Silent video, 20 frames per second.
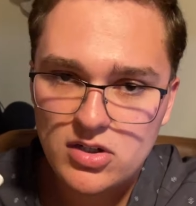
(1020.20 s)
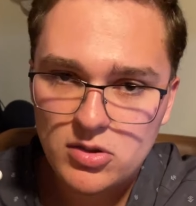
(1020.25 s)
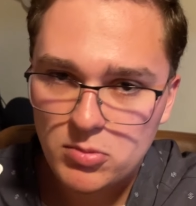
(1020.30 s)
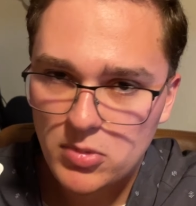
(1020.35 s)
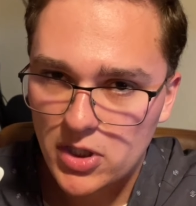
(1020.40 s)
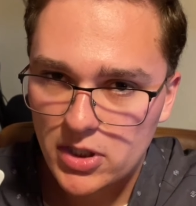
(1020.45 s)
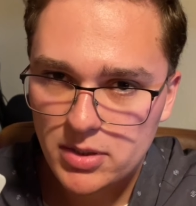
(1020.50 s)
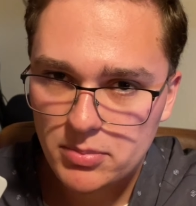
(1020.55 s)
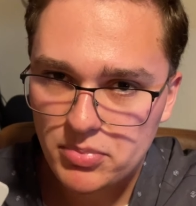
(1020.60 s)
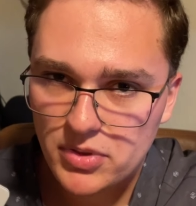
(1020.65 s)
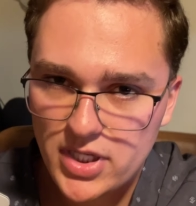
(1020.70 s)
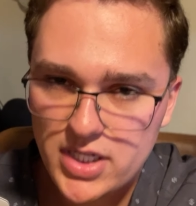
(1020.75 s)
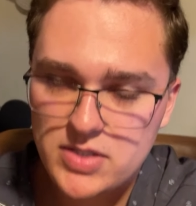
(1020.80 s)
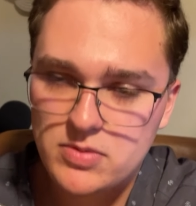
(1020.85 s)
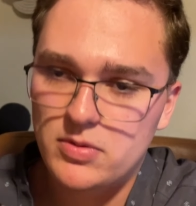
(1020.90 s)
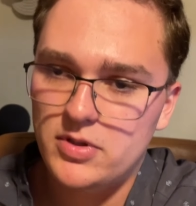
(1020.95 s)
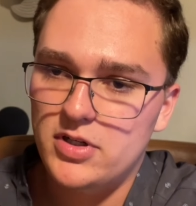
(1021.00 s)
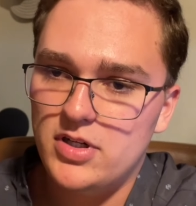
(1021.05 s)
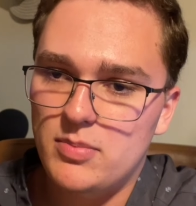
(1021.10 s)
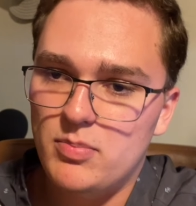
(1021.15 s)
marketplace
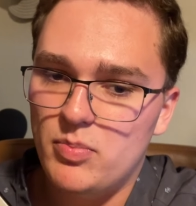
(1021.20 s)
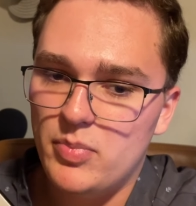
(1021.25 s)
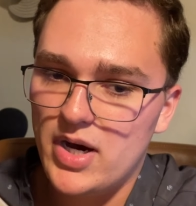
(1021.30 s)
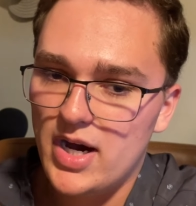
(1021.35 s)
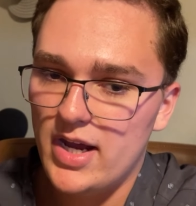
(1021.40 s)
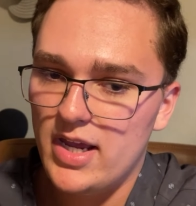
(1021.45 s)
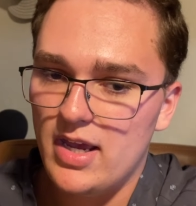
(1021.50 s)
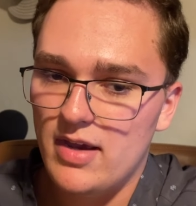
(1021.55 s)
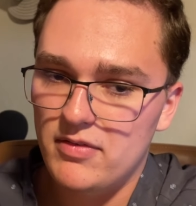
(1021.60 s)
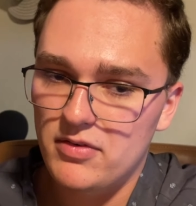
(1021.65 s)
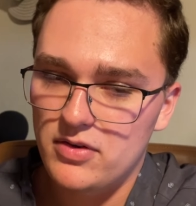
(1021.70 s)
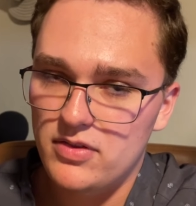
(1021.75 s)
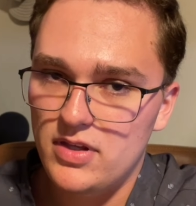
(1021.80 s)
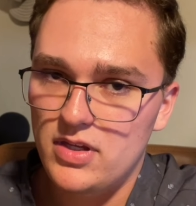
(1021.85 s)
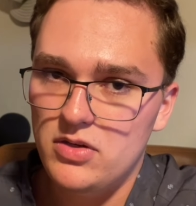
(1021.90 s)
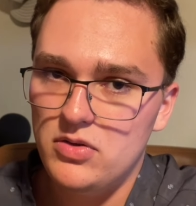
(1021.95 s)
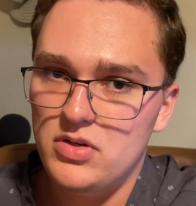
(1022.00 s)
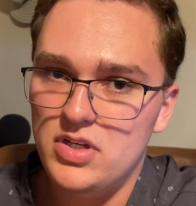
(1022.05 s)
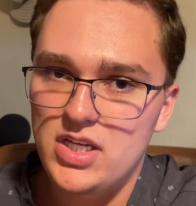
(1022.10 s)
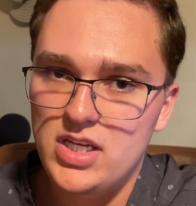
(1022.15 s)
where you can buy everything
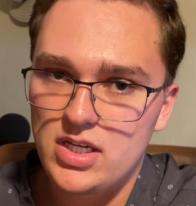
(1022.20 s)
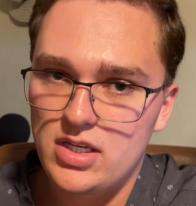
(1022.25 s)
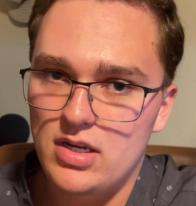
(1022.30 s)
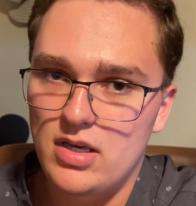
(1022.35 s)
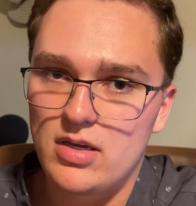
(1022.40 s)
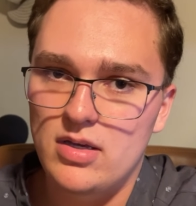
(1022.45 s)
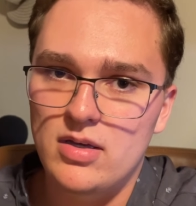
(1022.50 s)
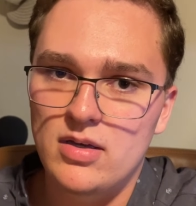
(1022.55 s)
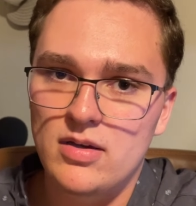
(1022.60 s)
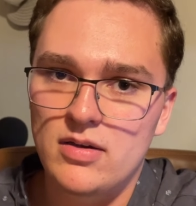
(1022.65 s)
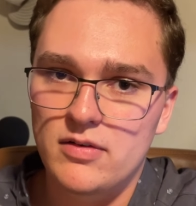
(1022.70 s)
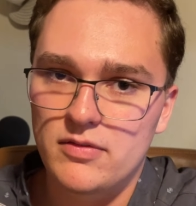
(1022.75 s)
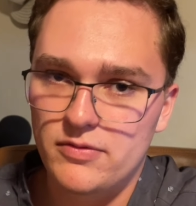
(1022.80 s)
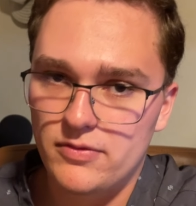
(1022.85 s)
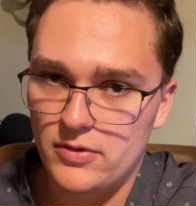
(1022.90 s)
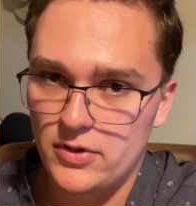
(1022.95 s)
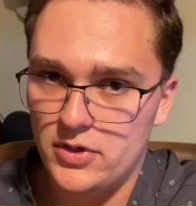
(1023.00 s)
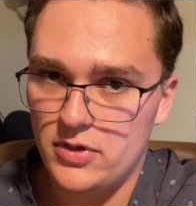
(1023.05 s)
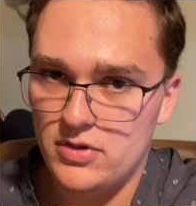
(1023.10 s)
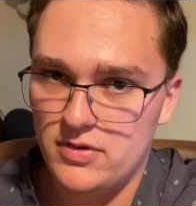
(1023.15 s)
you need
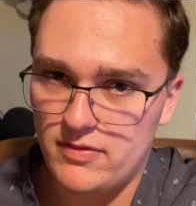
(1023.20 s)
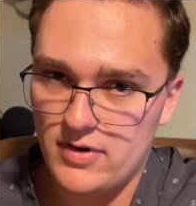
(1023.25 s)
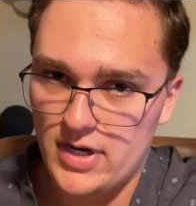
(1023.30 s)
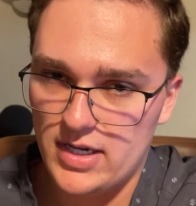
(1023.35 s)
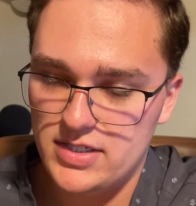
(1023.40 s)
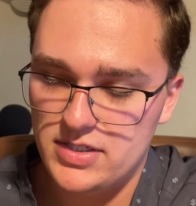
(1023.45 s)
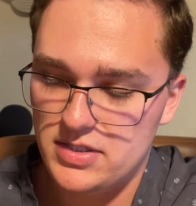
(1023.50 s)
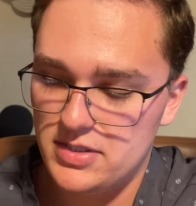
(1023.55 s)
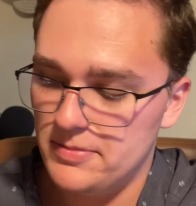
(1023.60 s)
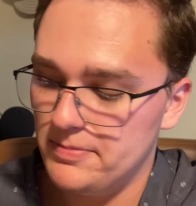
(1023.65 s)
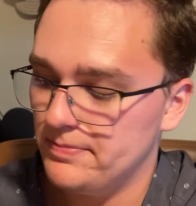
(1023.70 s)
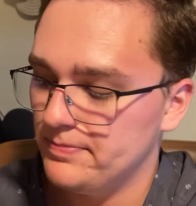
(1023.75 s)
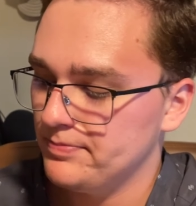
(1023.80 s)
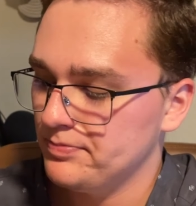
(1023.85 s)
for your device.